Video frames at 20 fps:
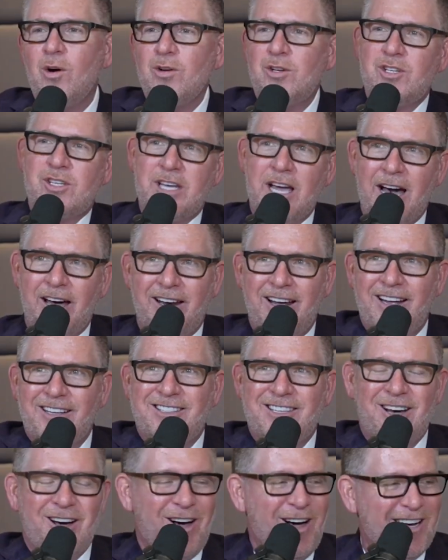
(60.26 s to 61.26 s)
Oh, shout
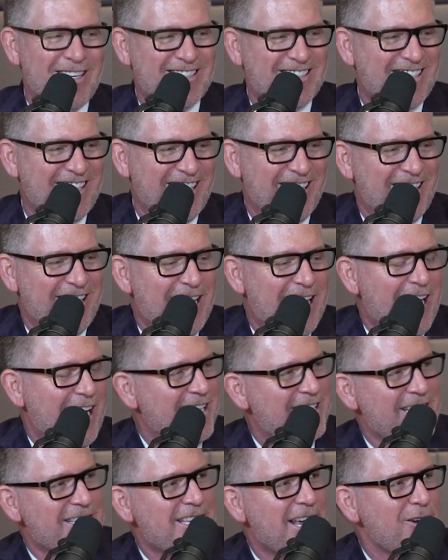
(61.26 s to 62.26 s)
out to Austin.
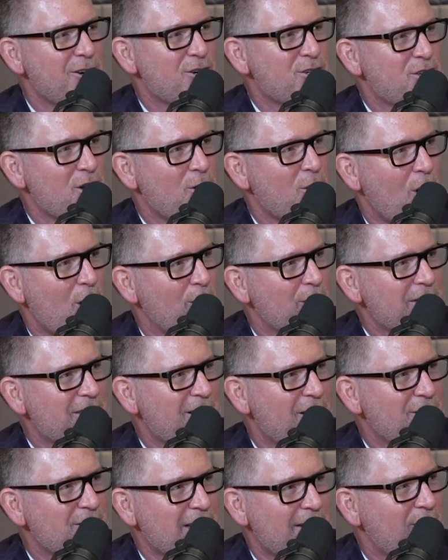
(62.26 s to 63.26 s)
Is this how your show always
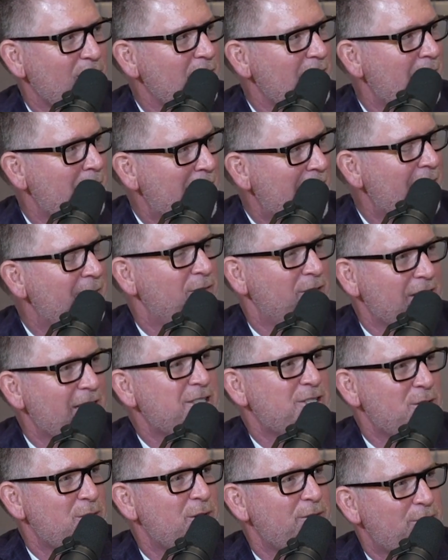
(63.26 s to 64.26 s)
goes? I've
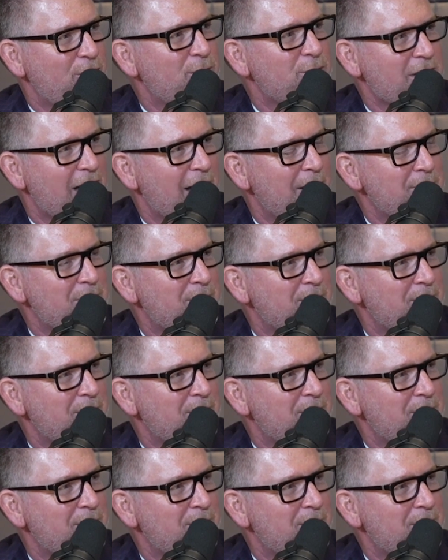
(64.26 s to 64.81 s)
listened to it a few times.